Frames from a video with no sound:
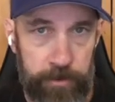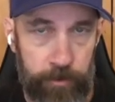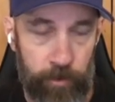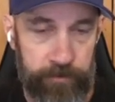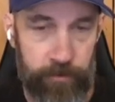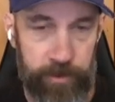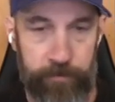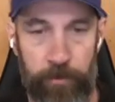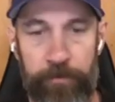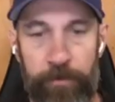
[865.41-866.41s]
He works for a Big
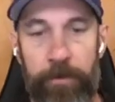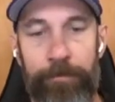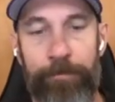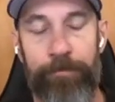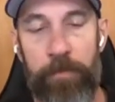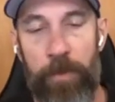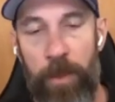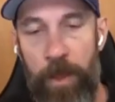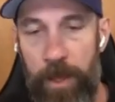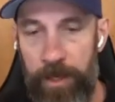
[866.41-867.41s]
Four firm
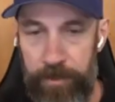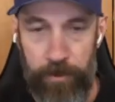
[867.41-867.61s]
and he